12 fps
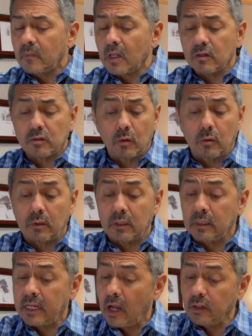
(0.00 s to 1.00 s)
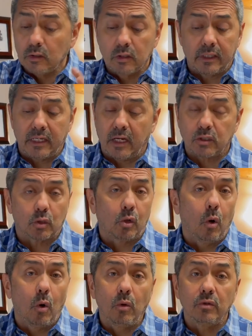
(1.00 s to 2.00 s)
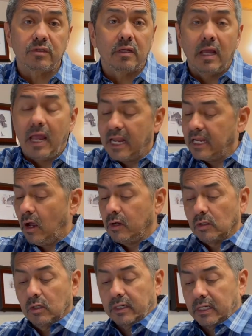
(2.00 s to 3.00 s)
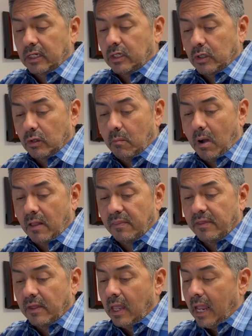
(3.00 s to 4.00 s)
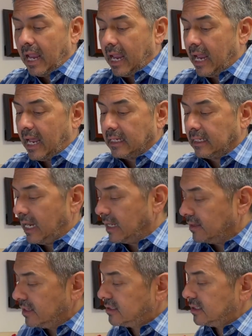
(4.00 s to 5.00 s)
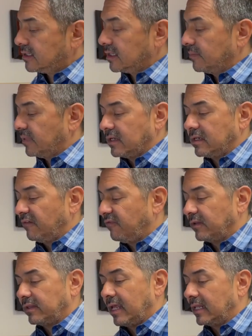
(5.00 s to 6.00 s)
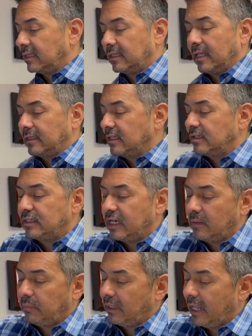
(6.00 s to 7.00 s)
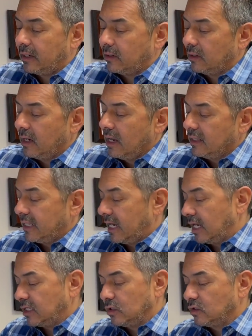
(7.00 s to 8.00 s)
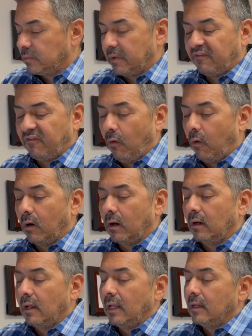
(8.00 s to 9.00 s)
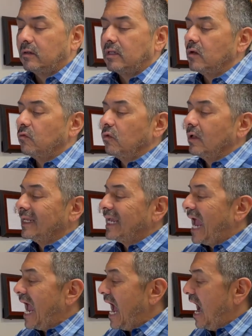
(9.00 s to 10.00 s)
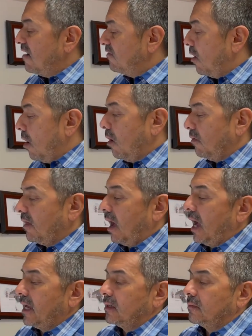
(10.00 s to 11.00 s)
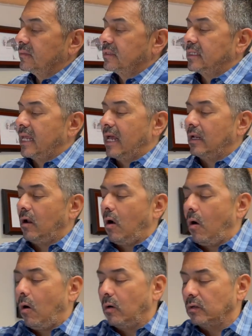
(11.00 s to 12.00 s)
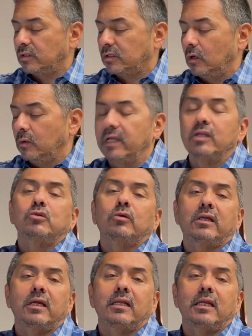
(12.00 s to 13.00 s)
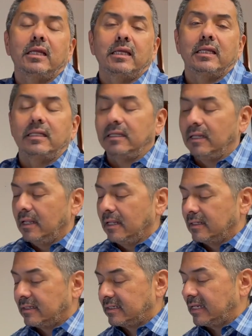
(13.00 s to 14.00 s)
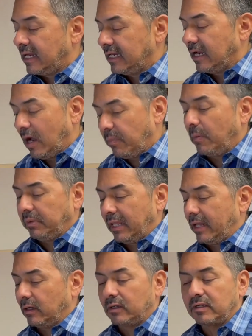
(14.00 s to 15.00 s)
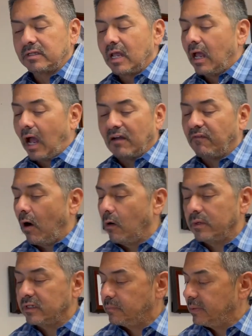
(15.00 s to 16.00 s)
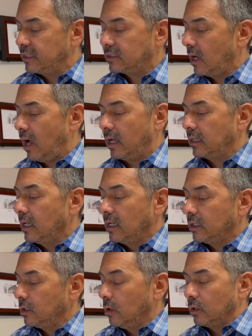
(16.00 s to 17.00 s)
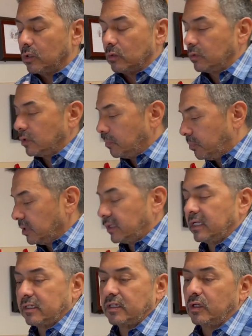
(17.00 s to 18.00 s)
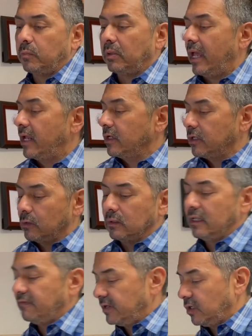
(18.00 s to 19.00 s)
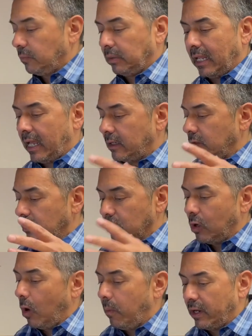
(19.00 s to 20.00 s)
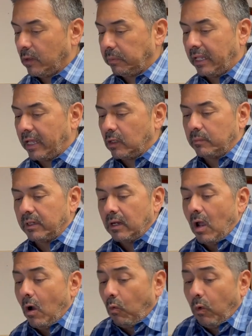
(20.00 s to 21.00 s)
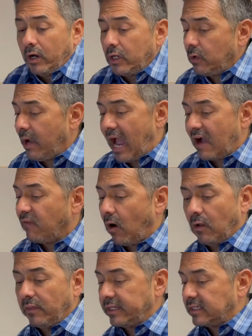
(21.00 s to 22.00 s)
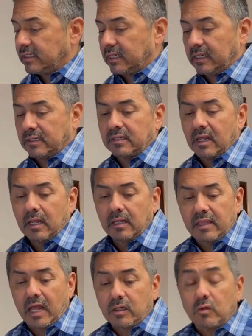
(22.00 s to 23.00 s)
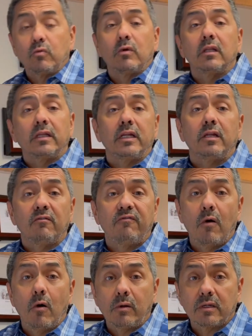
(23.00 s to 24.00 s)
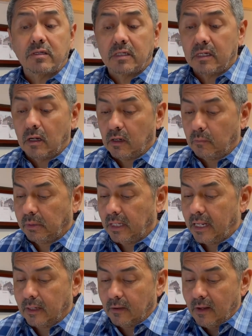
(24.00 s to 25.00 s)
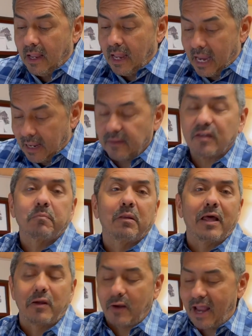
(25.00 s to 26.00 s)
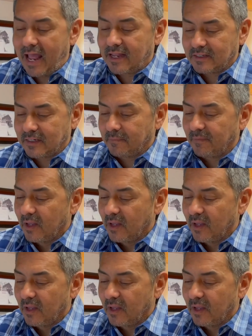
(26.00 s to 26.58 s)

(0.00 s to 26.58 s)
So now you're looking at your goals and now you're looking into your month. And this is something different that this day planner that I used before didn't really have all the items that are so intricate in setting up a planner, because I've always been taught, you put things in your planner, you live in your planner, you go by your planner, but where do you have all these things that you really need to focus in on a planner? And this planner has it.